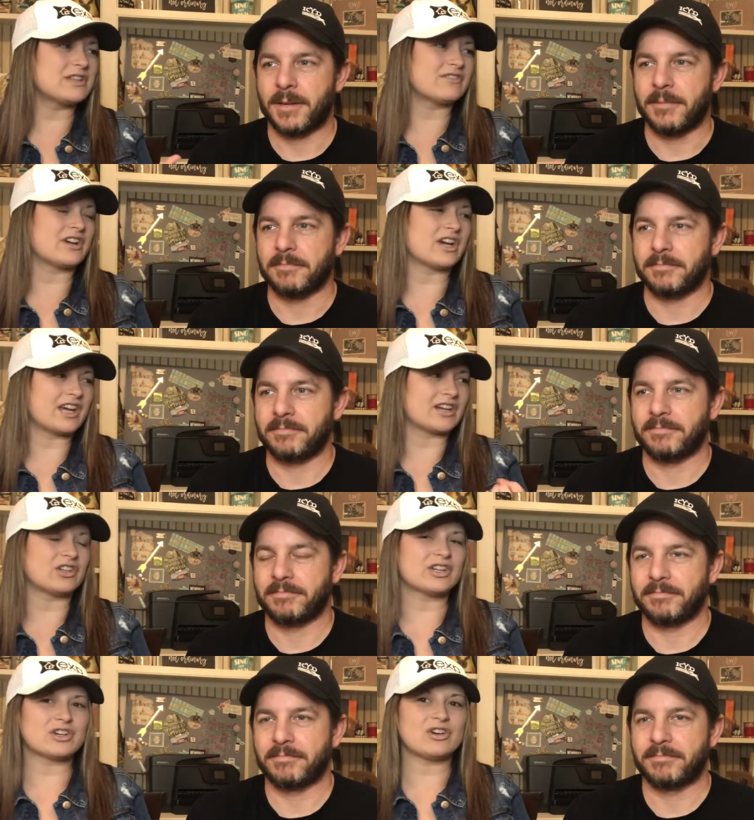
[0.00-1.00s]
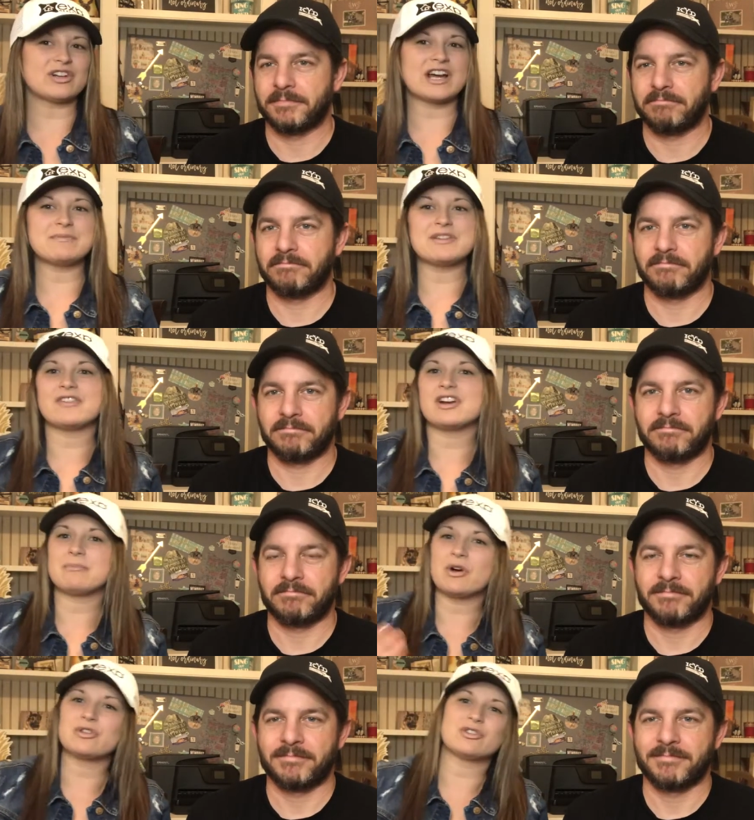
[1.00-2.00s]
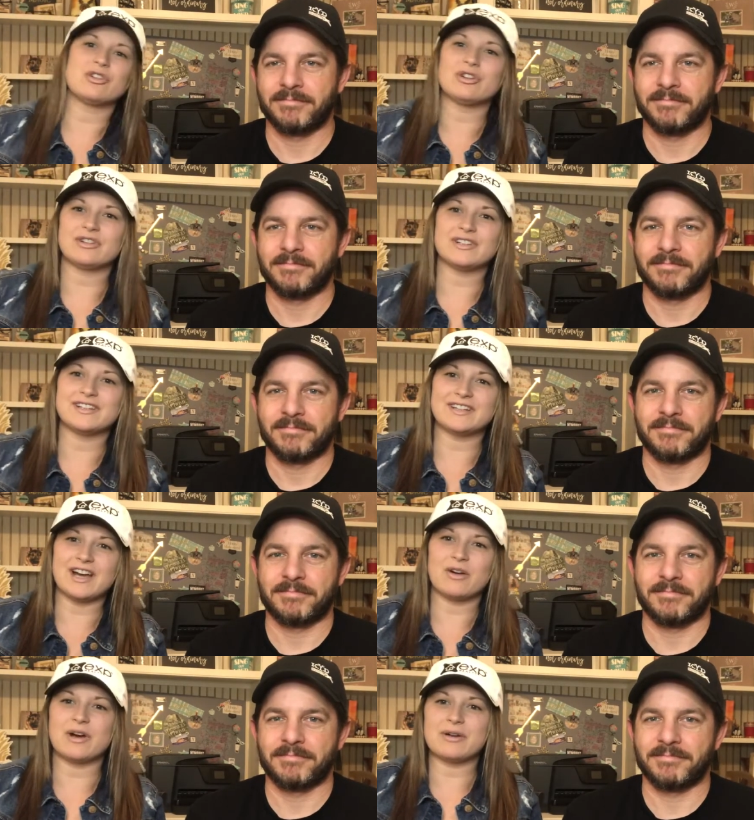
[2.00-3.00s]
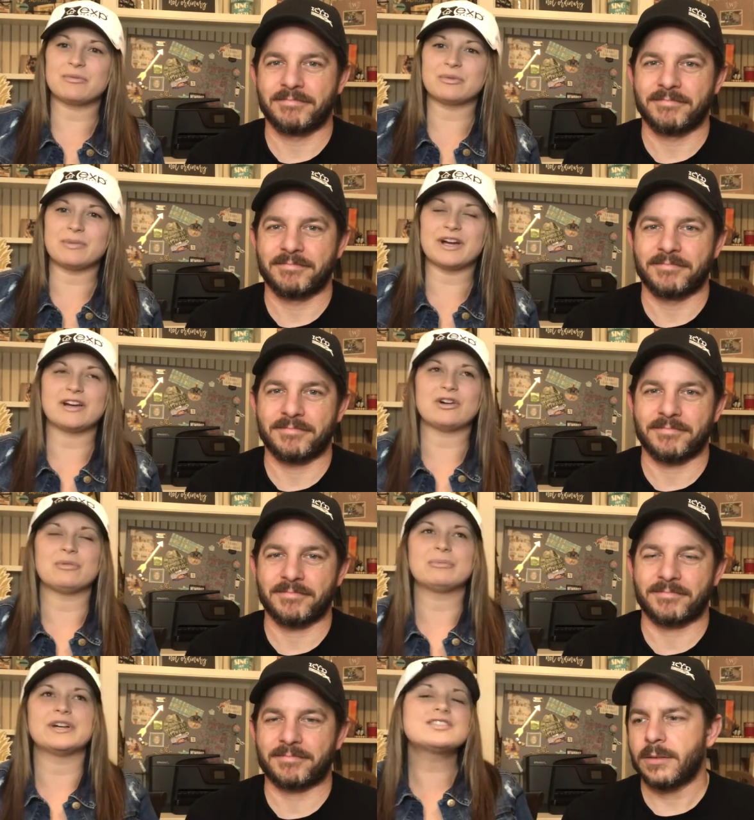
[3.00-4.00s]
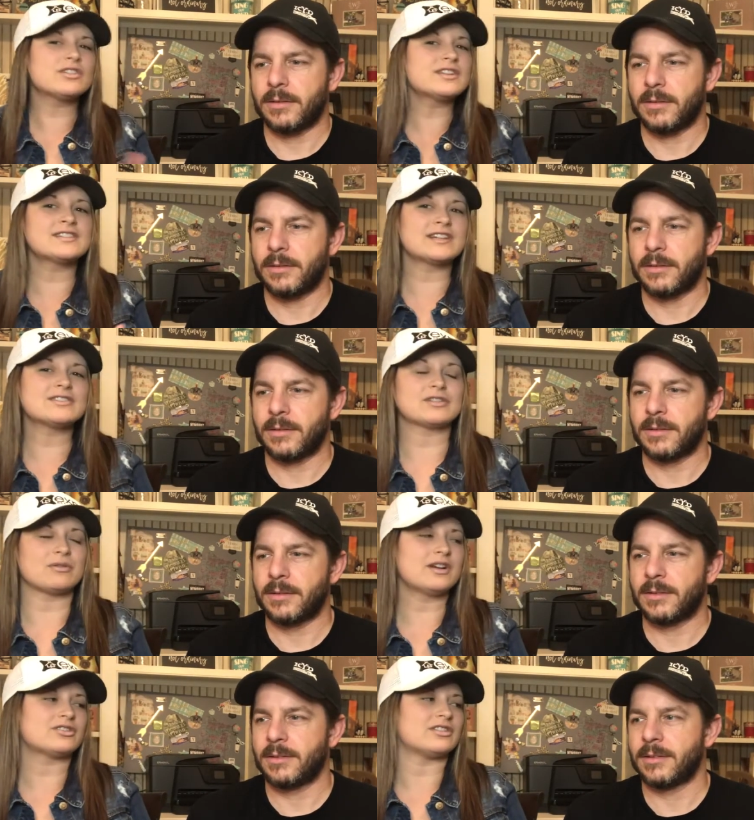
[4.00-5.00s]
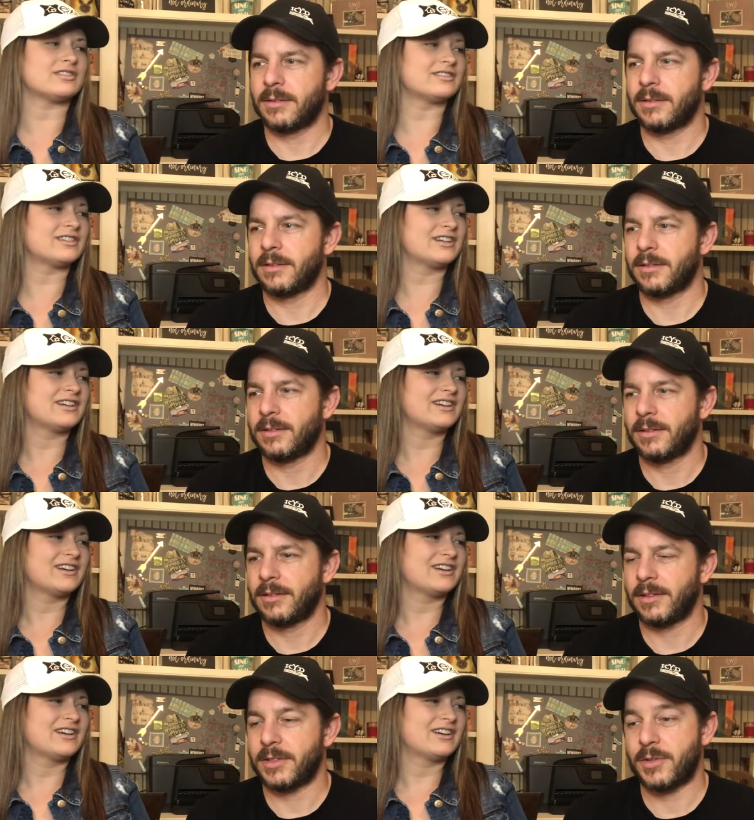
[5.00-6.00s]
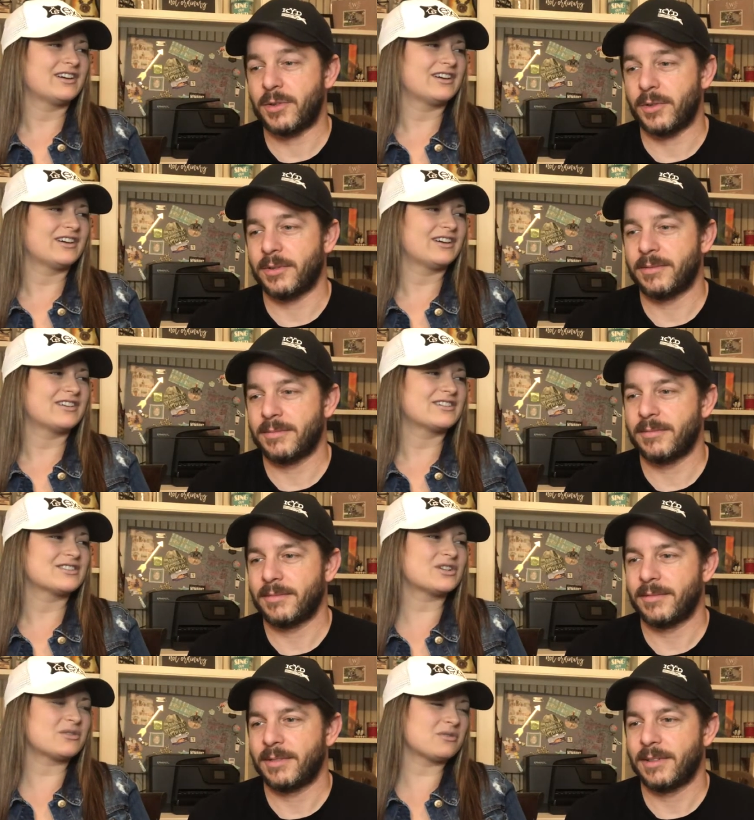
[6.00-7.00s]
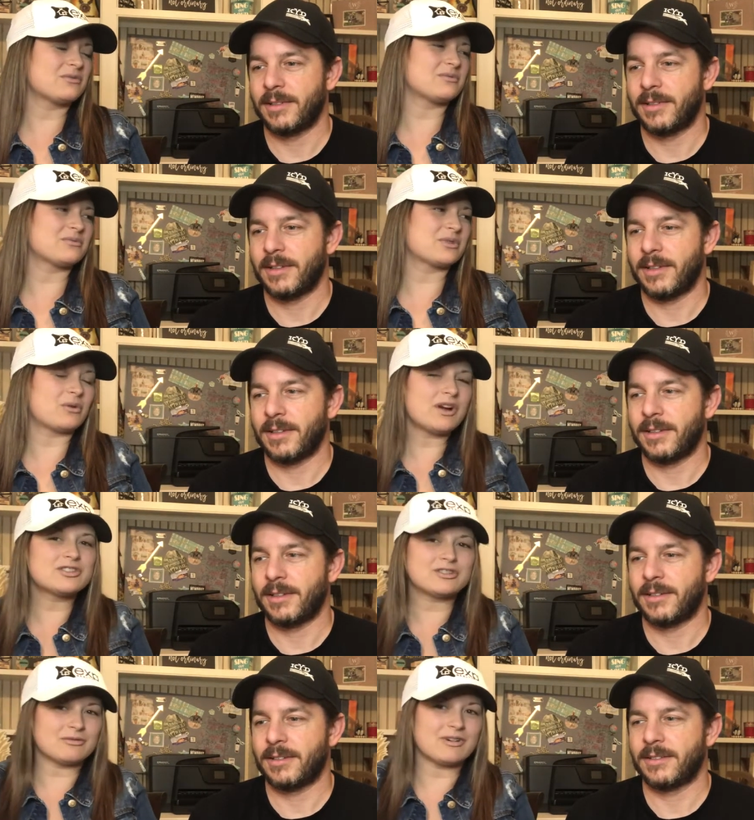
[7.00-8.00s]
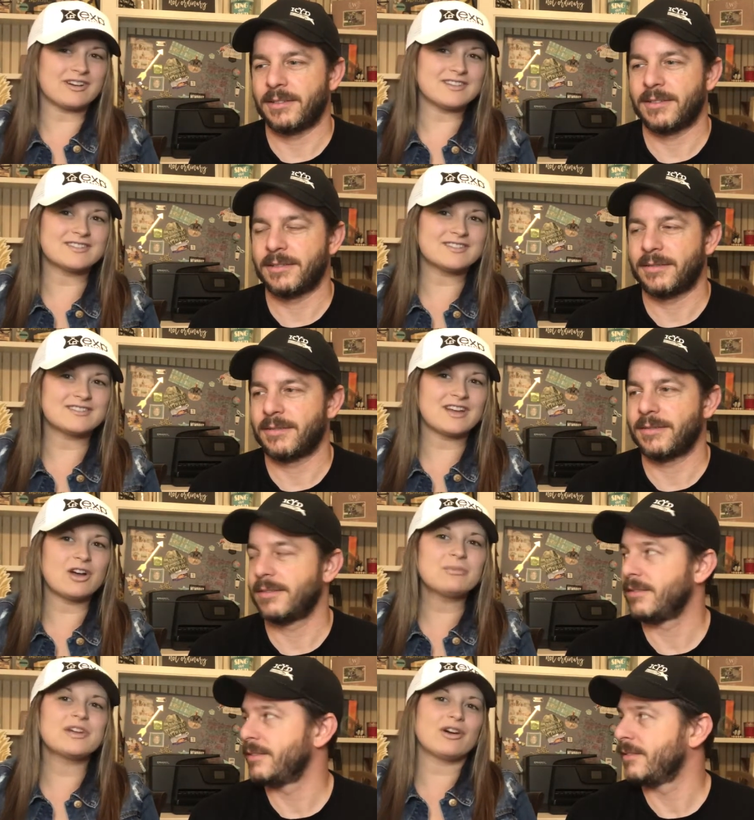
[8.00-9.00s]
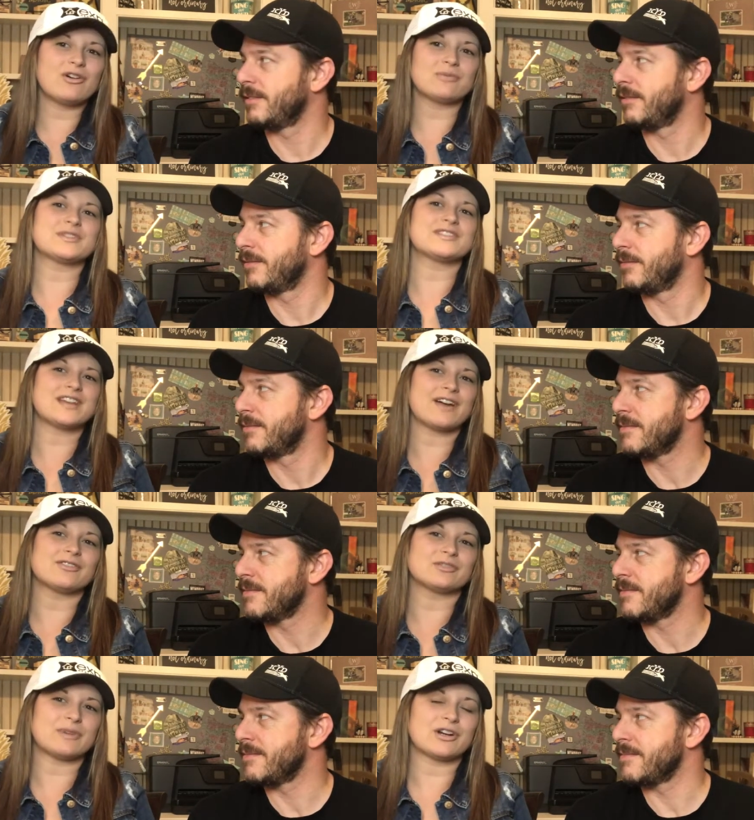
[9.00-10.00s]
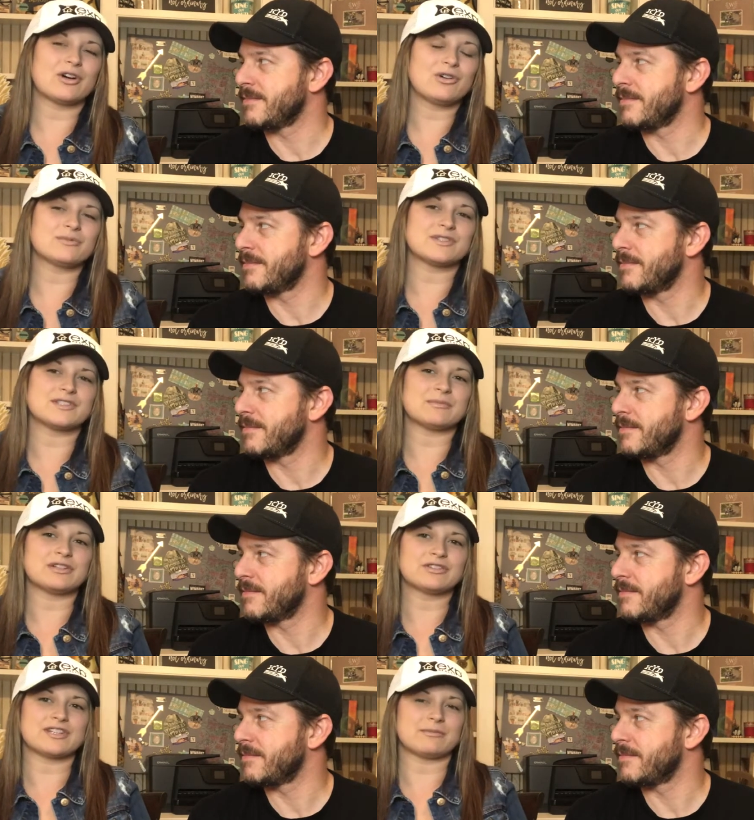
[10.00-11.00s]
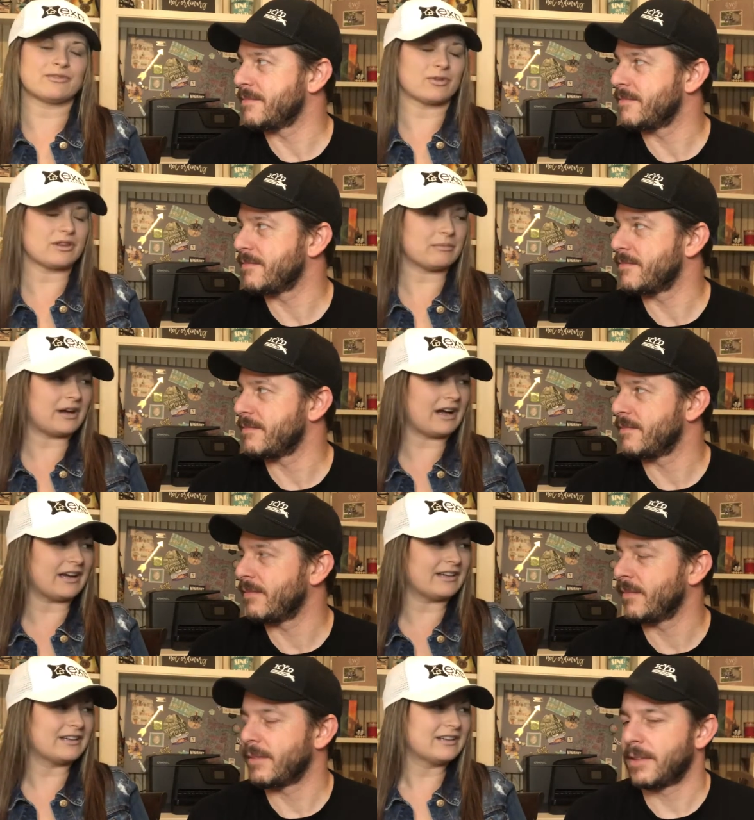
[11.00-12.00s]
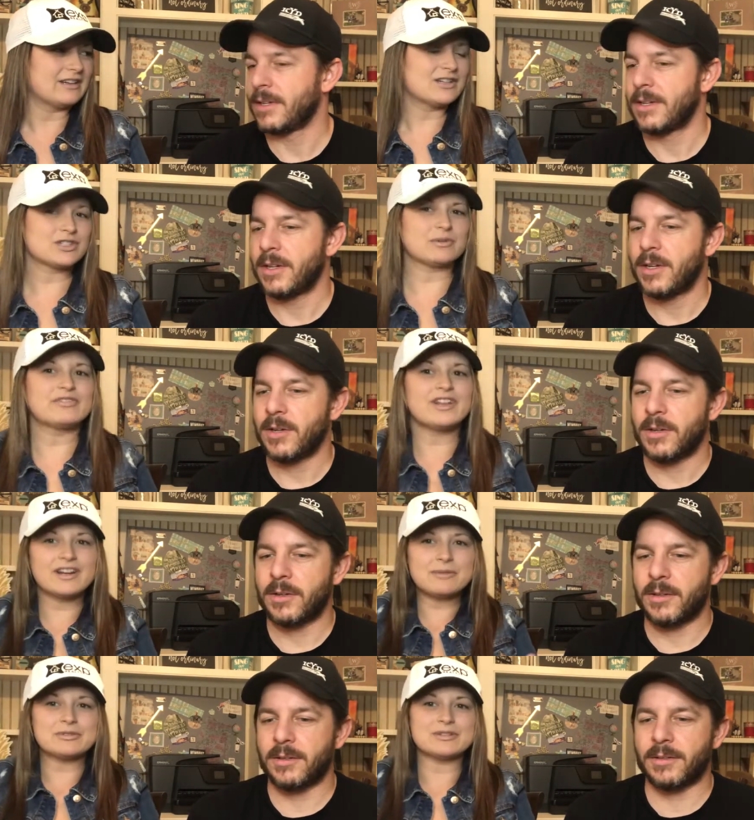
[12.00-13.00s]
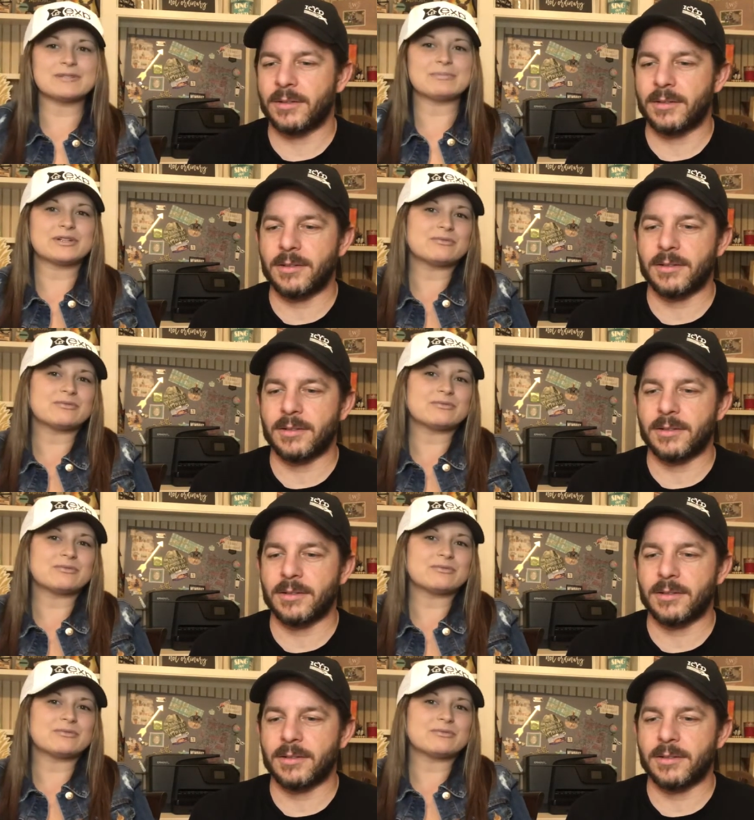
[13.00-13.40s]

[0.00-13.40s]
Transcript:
Speaker 1: be right. the very analytical and I'd be very emotional in how I would buy a home, but still doesn't answer the question. That's true. So the question was, how many homes is the average amount of homes that somebody looks at before they buy? So we've led up to it, but